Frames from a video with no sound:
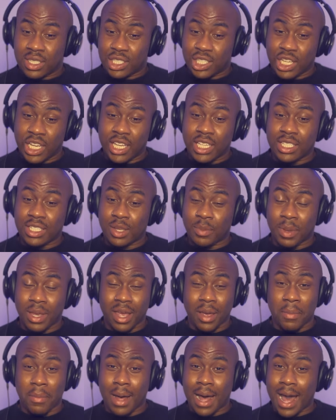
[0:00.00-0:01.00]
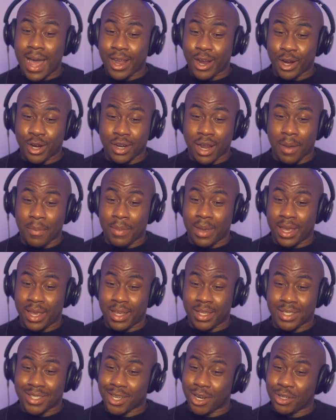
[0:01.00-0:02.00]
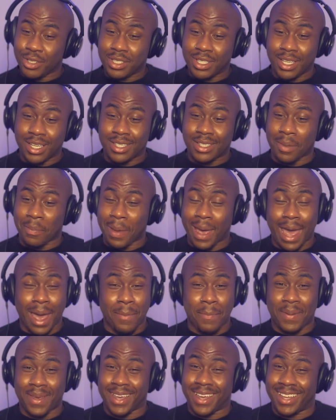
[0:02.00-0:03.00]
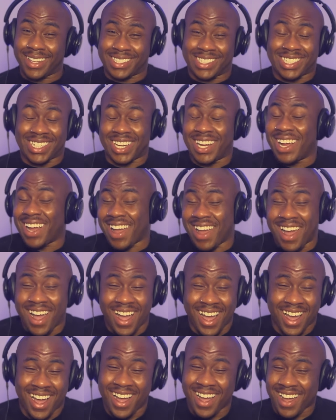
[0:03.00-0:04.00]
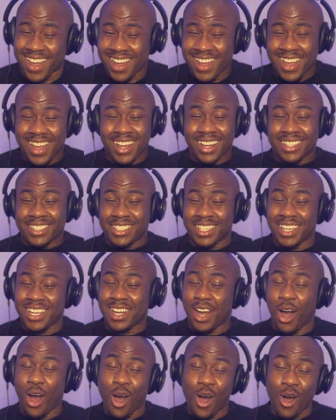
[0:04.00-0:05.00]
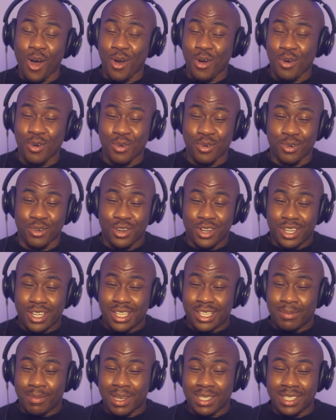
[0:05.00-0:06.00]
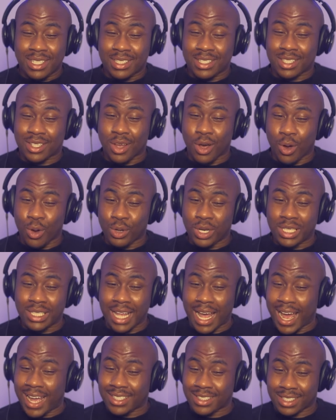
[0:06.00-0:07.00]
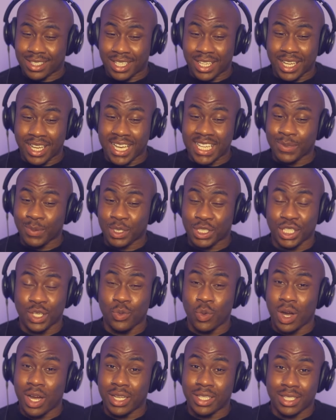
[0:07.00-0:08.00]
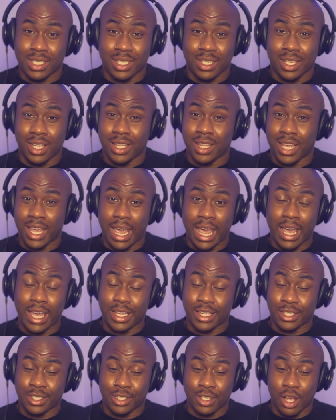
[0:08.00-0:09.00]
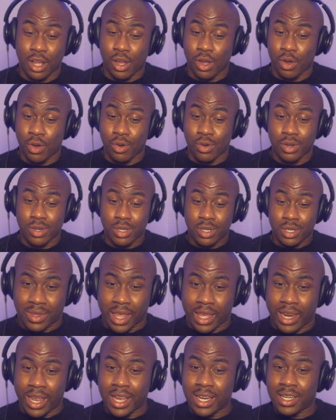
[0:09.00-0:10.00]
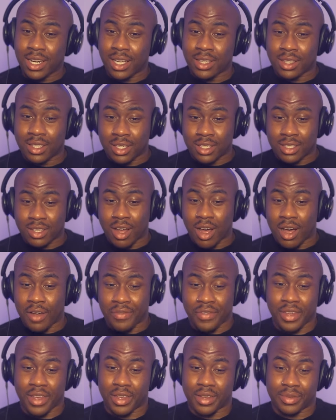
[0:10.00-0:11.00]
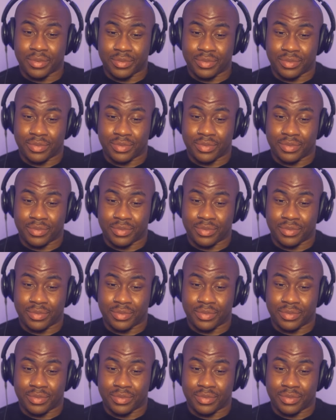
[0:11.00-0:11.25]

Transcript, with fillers: She is to be admired. I mean, Cersei is a bad bitch. She cold. My sister's cold as ice, and she gets what she wants in the end. So that ain't nothing to scoff at.